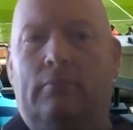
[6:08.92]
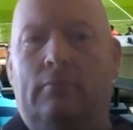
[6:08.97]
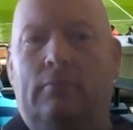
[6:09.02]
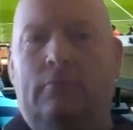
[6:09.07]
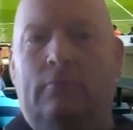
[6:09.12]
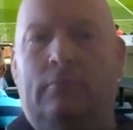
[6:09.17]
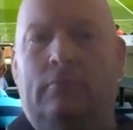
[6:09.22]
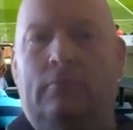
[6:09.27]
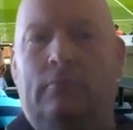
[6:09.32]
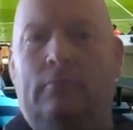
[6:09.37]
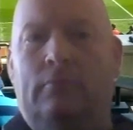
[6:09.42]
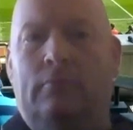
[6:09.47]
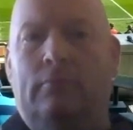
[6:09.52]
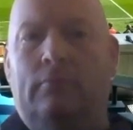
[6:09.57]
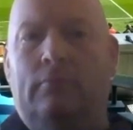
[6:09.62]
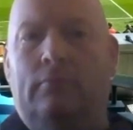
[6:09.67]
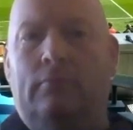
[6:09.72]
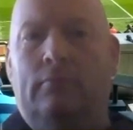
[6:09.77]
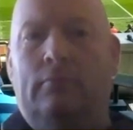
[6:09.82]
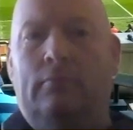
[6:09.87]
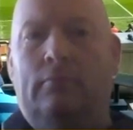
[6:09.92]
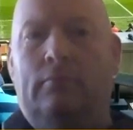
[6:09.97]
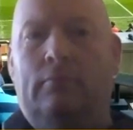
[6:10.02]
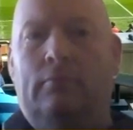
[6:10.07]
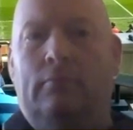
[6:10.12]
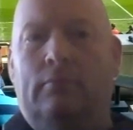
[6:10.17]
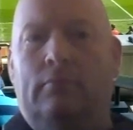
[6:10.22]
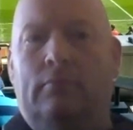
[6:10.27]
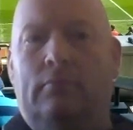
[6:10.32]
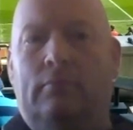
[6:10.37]

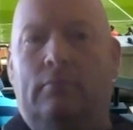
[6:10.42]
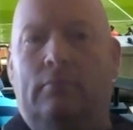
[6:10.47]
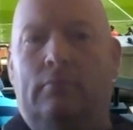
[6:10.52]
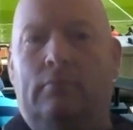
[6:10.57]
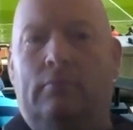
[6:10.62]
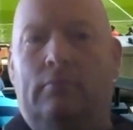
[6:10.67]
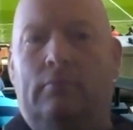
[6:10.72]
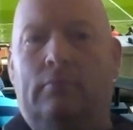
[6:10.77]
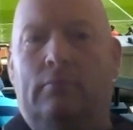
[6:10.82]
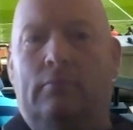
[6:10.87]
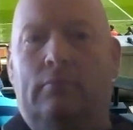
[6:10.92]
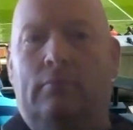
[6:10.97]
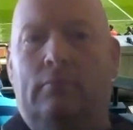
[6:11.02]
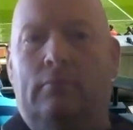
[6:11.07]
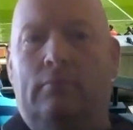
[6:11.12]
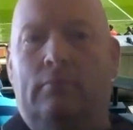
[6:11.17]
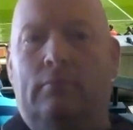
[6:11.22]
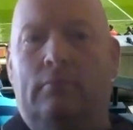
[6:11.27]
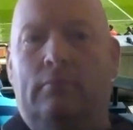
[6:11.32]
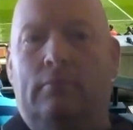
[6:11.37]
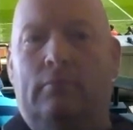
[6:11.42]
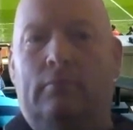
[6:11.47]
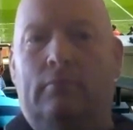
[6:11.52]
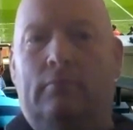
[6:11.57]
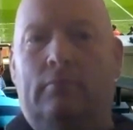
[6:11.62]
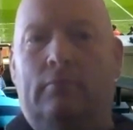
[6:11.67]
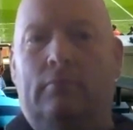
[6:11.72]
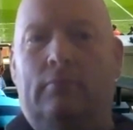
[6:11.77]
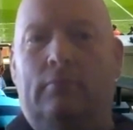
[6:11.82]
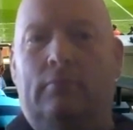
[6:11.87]

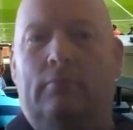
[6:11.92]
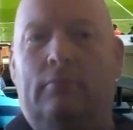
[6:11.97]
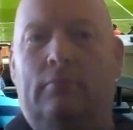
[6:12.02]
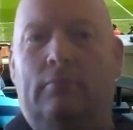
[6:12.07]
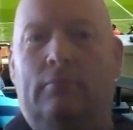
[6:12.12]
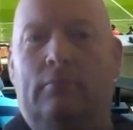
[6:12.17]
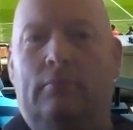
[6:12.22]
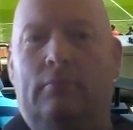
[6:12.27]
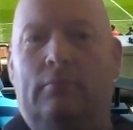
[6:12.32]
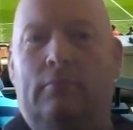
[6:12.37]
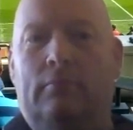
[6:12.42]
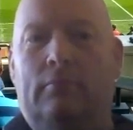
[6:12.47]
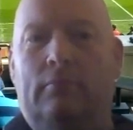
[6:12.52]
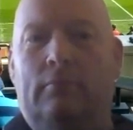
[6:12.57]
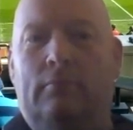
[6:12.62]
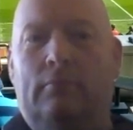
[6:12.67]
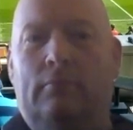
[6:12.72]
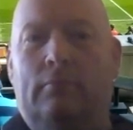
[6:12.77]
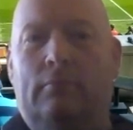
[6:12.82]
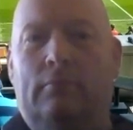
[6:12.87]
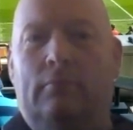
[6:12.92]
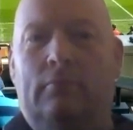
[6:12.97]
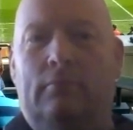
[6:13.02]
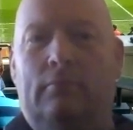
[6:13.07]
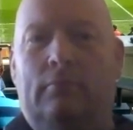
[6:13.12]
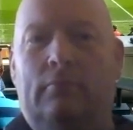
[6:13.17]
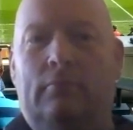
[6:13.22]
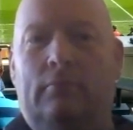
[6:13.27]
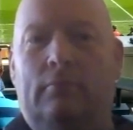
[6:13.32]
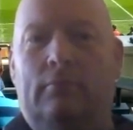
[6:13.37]

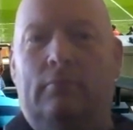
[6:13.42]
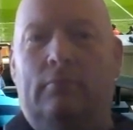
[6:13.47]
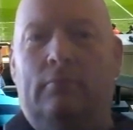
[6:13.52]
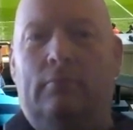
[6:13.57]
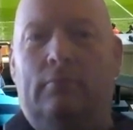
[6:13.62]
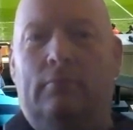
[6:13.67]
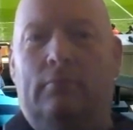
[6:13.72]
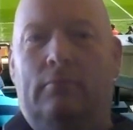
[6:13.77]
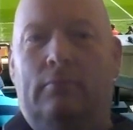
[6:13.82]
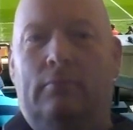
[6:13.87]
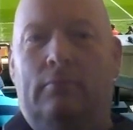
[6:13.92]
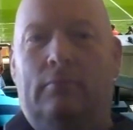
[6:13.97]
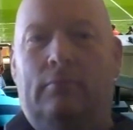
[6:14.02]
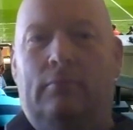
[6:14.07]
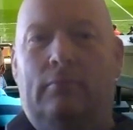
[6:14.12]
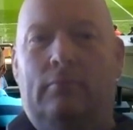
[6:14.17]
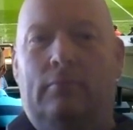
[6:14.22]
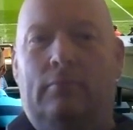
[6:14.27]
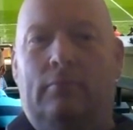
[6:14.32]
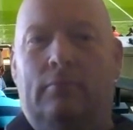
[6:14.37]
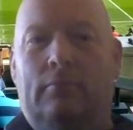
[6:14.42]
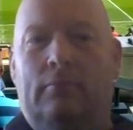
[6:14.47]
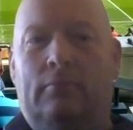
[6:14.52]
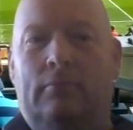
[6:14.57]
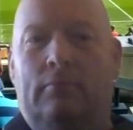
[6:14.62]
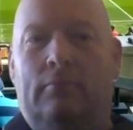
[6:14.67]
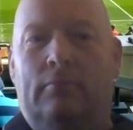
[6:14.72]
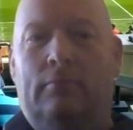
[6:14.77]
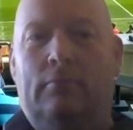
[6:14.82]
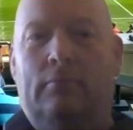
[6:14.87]

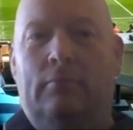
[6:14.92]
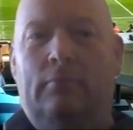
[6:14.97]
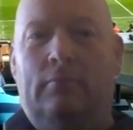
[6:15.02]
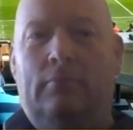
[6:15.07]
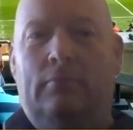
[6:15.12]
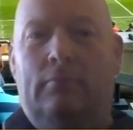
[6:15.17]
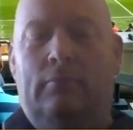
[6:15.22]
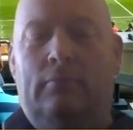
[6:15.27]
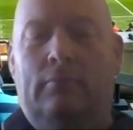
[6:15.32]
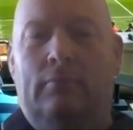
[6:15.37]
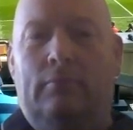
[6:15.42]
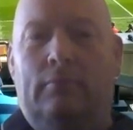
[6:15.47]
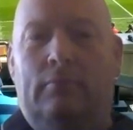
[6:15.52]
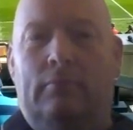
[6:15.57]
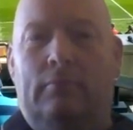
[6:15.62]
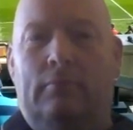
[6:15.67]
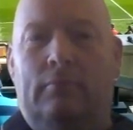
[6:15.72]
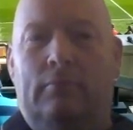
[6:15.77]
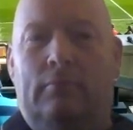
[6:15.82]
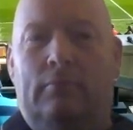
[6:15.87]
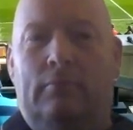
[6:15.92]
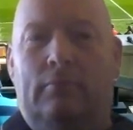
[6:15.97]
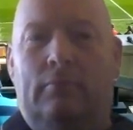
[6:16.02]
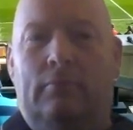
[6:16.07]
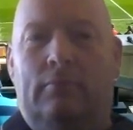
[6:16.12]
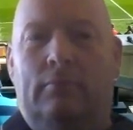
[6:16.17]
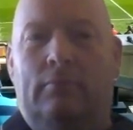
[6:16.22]
No words are spoken by the person on screen.